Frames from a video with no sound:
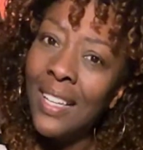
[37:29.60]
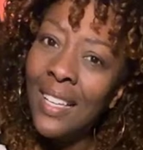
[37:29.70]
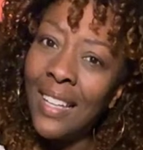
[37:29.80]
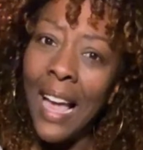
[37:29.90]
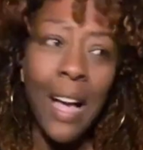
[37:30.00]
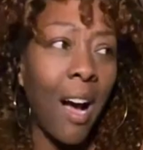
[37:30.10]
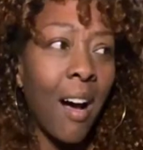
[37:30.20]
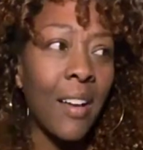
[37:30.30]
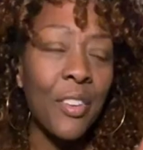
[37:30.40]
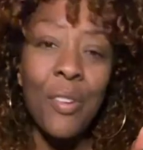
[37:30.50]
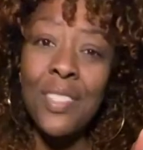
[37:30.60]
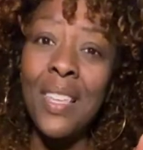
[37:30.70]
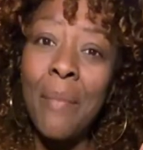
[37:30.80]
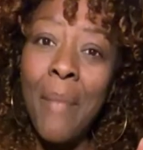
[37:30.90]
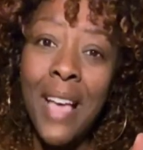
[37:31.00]
Like your
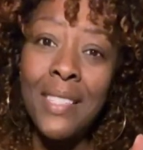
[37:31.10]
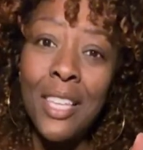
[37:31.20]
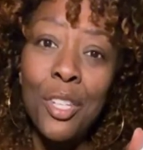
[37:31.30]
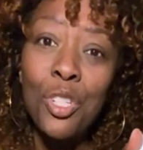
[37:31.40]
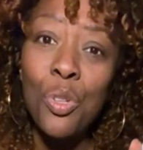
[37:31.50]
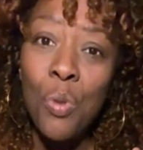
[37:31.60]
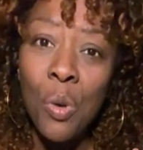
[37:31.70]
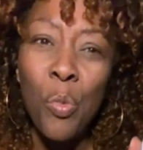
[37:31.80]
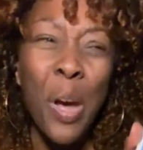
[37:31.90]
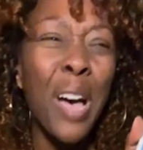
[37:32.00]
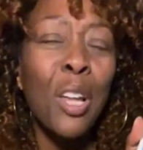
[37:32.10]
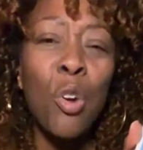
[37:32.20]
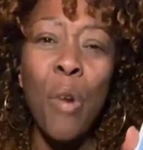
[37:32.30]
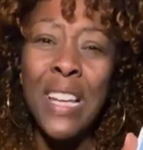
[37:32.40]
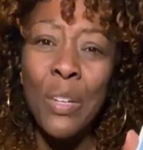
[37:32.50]
ascended master Yeshua, well
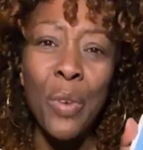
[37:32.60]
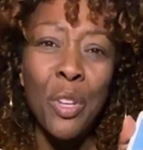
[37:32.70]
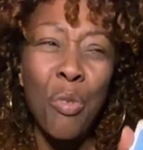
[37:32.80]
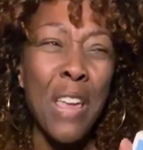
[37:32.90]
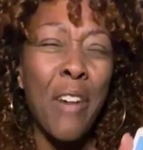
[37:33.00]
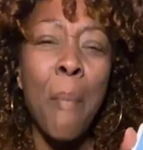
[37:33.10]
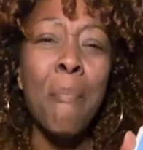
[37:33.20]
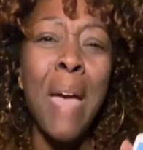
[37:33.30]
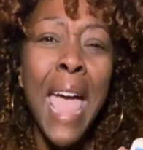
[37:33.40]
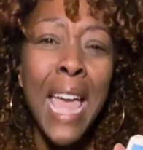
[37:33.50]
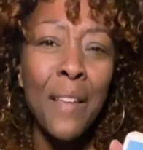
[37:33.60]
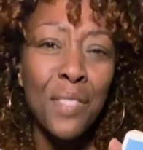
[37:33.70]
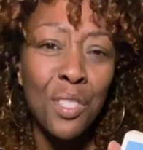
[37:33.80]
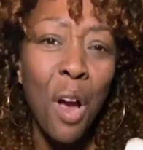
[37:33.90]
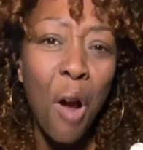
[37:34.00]
acquainted with grief, a man of
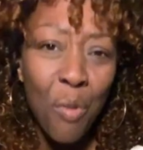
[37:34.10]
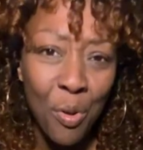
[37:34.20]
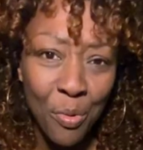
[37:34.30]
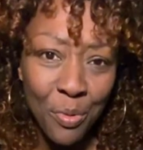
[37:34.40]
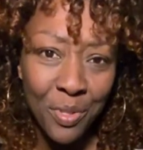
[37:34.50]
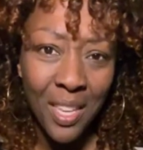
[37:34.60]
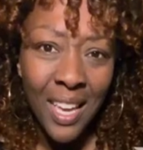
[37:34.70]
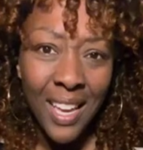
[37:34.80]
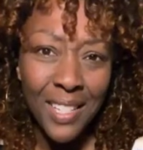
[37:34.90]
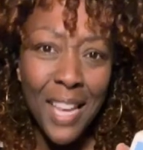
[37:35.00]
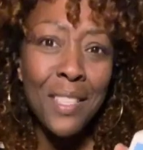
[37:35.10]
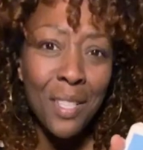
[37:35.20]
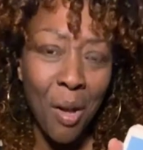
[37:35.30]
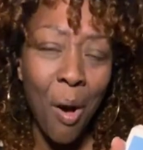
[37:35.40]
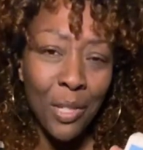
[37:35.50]
sorrows. Jesus
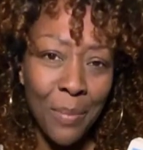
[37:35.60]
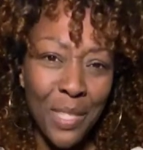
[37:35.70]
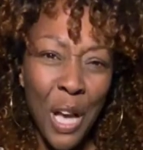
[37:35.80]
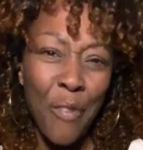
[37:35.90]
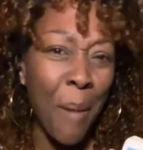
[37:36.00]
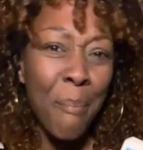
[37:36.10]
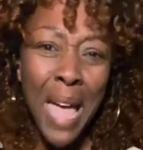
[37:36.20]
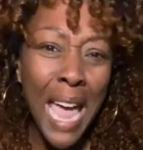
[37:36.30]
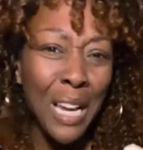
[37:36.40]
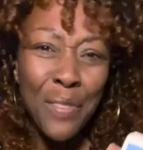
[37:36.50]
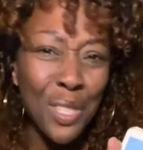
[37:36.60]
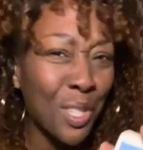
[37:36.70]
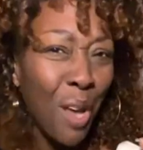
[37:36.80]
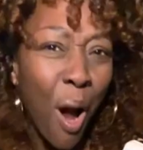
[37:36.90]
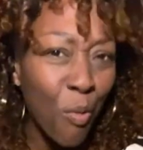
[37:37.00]
called himself a man of
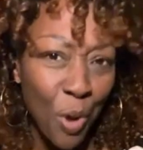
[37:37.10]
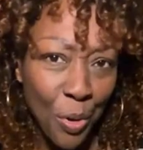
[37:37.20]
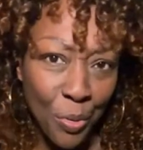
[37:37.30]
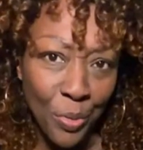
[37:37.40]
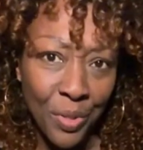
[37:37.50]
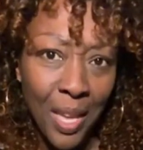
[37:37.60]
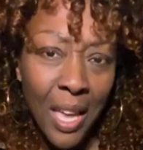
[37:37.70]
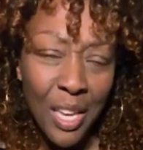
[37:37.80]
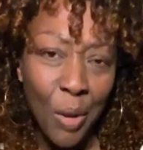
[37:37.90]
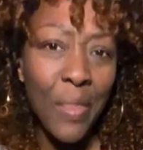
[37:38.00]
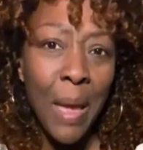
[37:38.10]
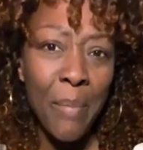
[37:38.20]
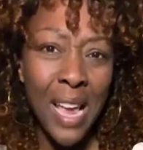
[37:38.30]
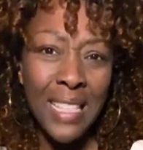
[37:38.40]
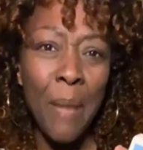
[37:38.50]
sorrows. You know what that
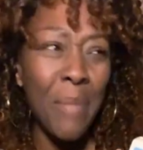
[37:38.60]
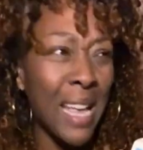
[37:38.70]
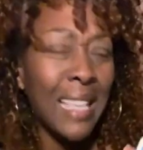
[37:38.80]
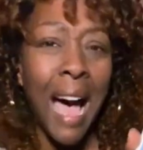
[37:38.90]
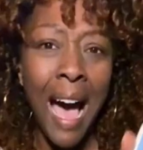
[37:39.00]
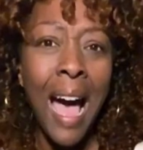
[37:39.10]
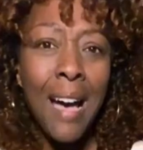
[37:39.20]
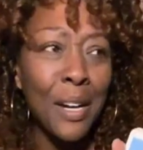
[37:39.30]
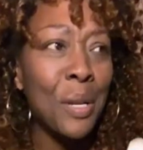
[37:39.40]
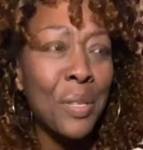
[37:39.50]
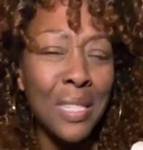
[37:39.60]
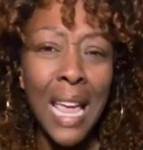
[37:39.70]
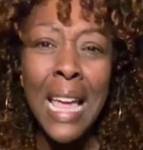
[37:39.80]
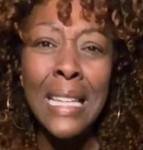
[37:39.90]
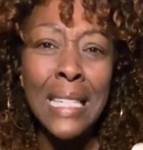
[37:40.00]
means? That means I
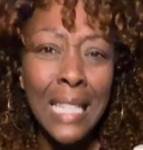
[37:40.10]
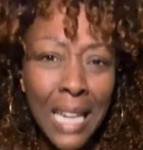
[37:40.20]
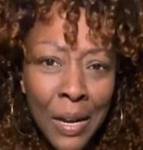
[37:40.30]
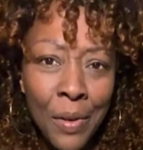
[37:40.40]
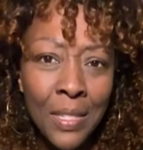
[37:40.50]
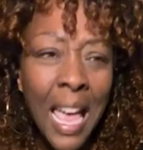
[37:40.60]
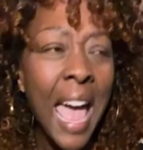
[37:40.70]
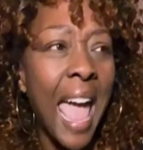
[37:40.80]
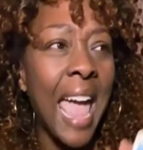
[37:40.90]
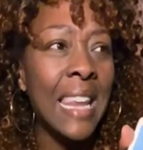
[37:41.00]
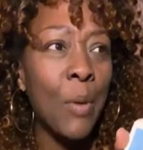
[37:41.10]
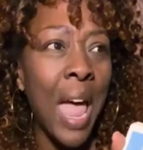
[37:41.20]
understand tears and